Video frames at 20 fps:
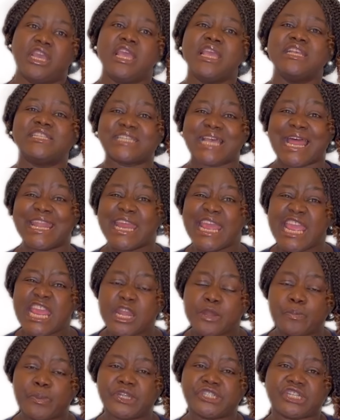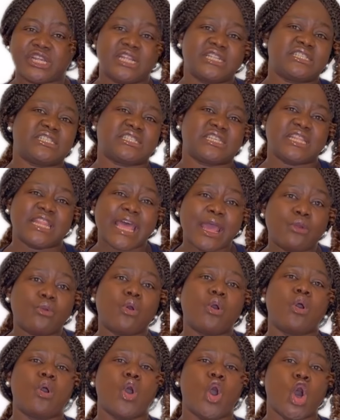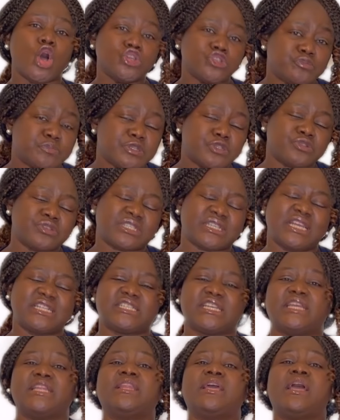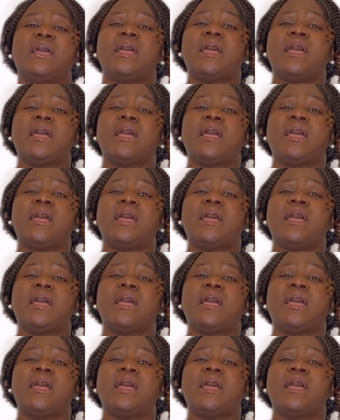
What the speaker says: It's an inpatient scenario, hospital setting,